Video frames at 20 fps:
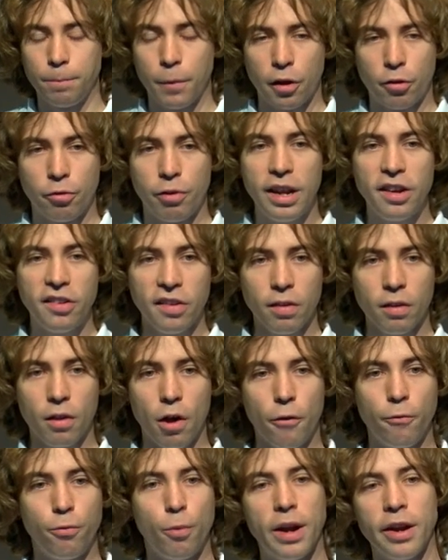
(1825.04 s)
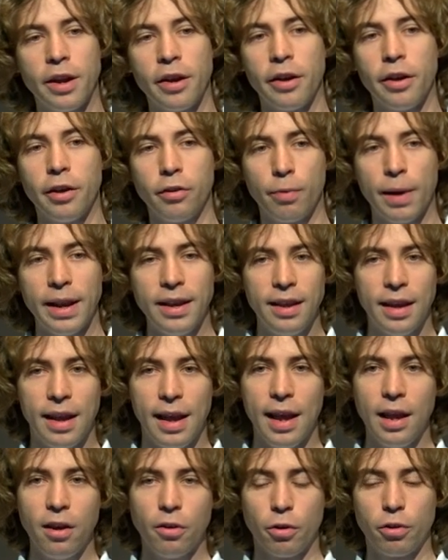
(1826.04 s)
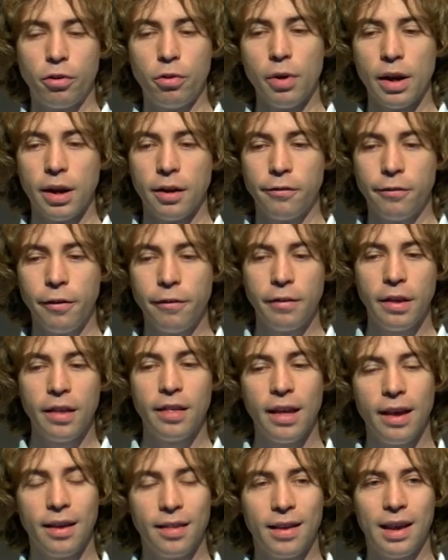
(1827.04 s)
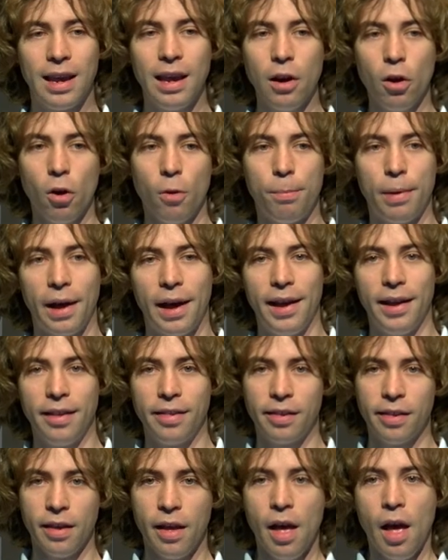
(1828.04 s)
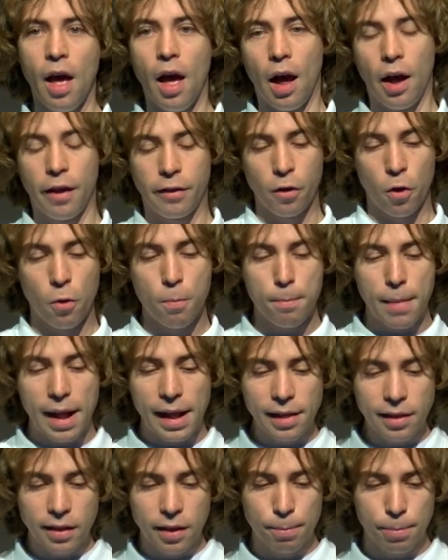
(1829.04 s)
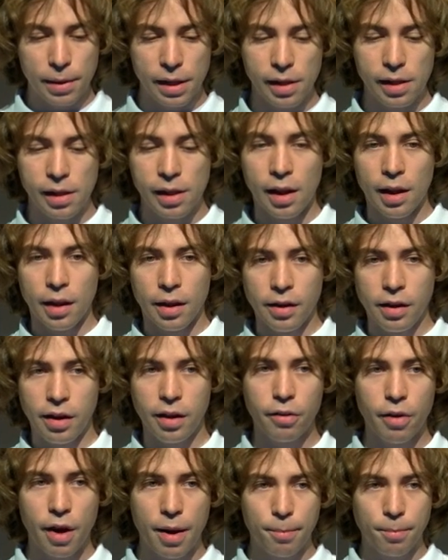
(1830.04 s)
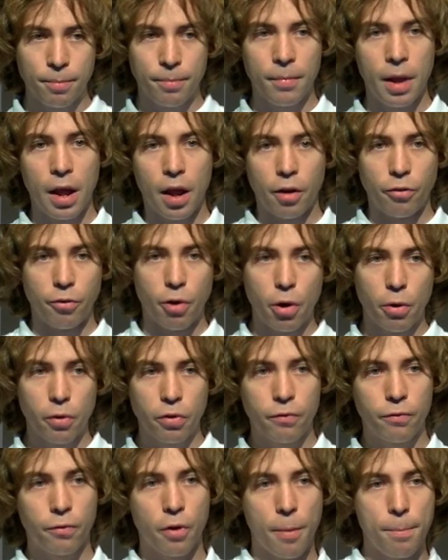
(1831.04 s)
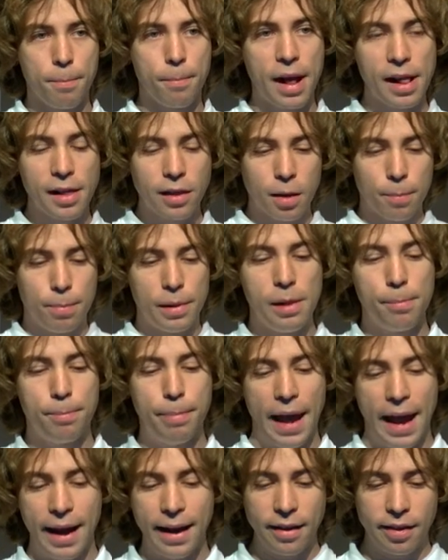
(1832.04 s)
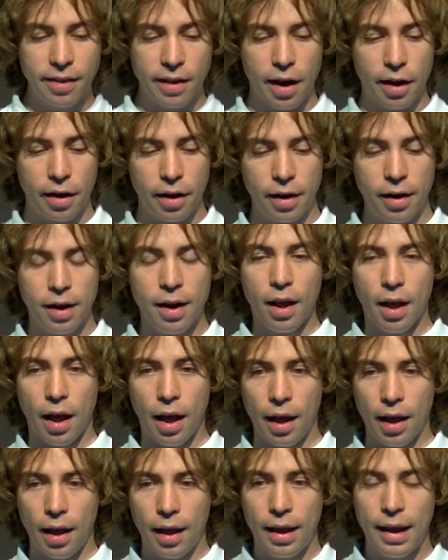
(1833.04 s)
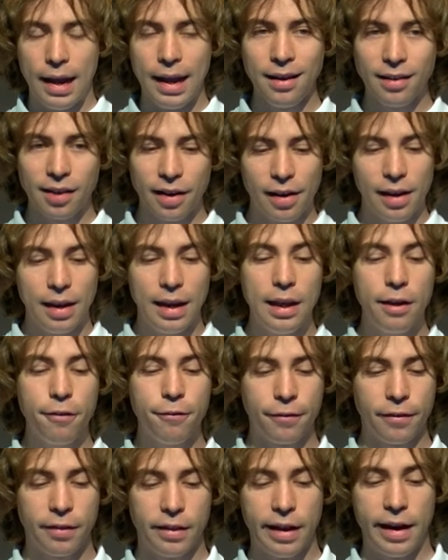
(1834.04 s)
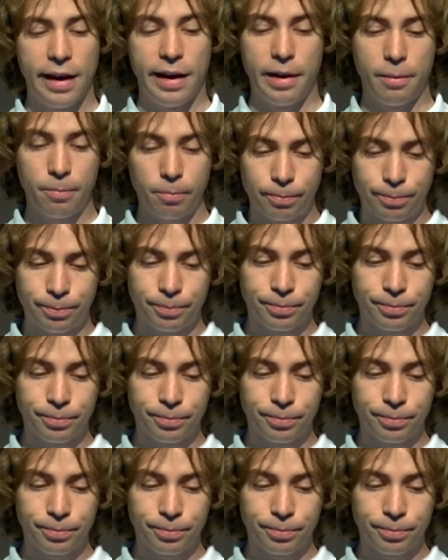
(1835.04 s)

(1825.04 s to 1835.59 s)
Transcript: regions of 128 or 256 kilobytes. So multiple DRAM rows from multiple banks are interleaved there.